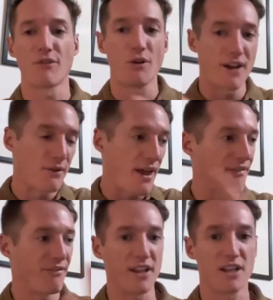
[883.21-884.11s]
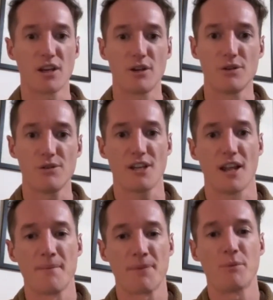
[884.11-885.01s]
Wrote down FAQs,
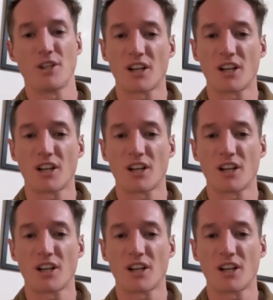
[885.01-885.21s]
which